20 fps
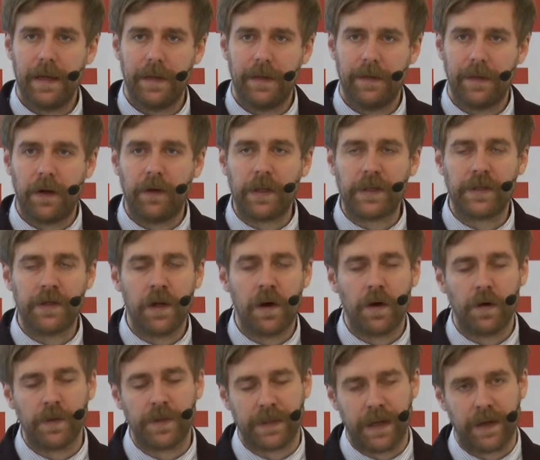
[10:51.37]
there is
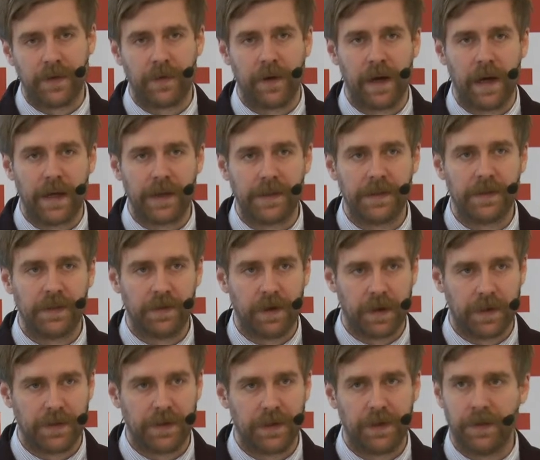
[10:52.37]
no centralized
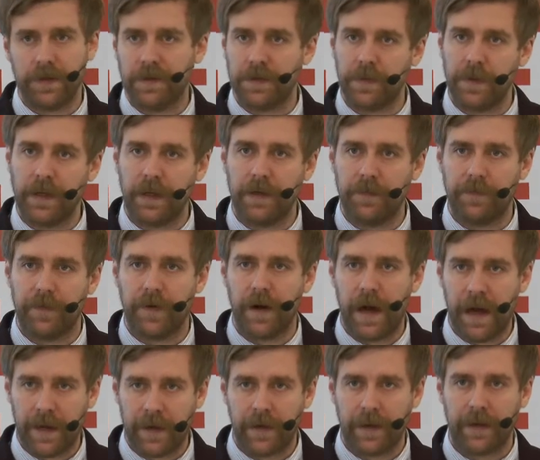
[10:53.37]
structure in Sweden for
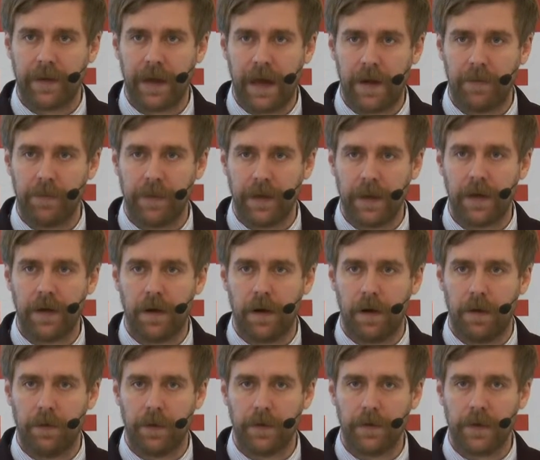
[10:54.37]
handling that within
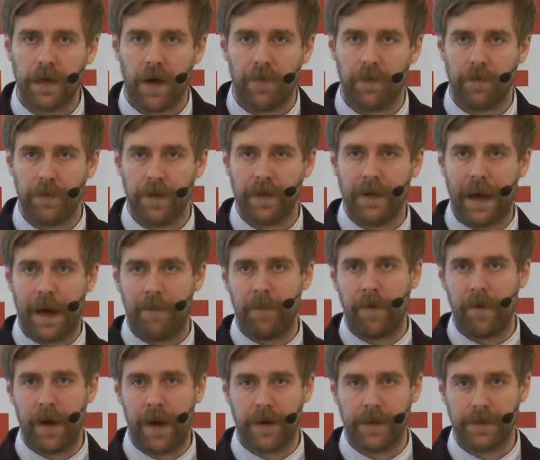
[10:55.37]
our government
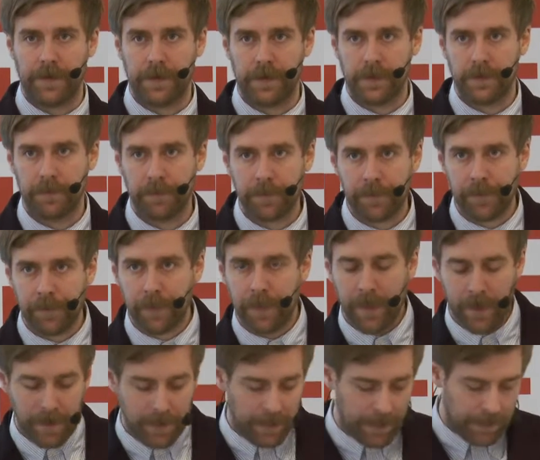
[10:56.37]
apparatus.
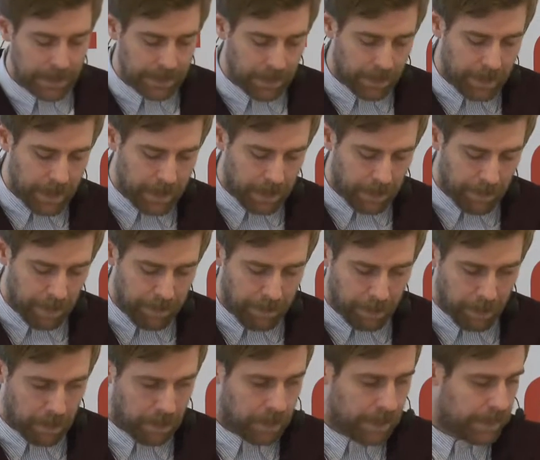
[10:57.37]
So in our
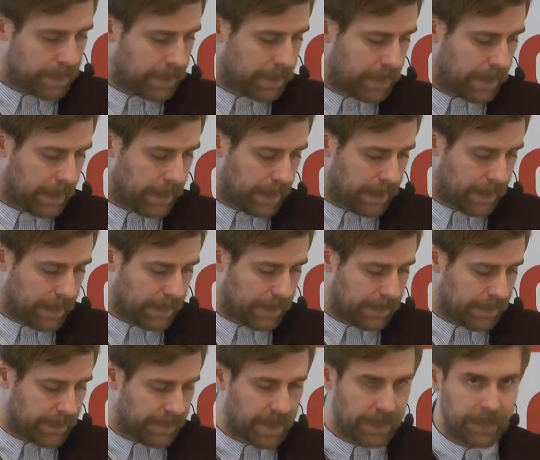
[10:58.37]
report,
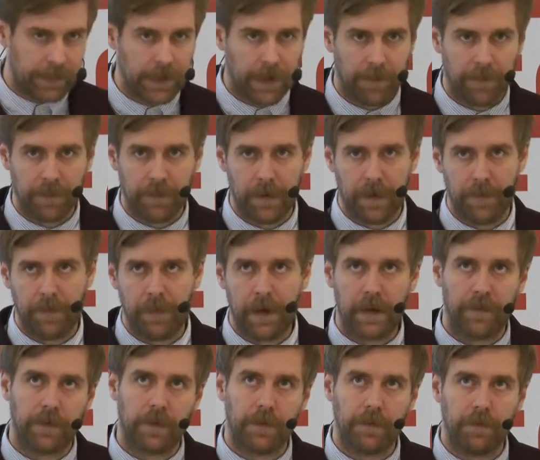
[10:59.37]
uh, Svenska uh,
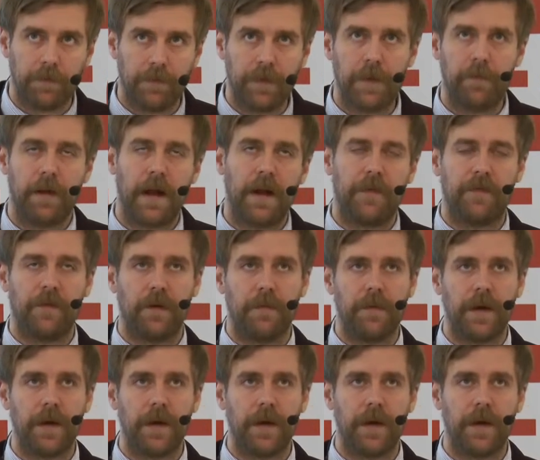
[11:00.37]
platform, the platform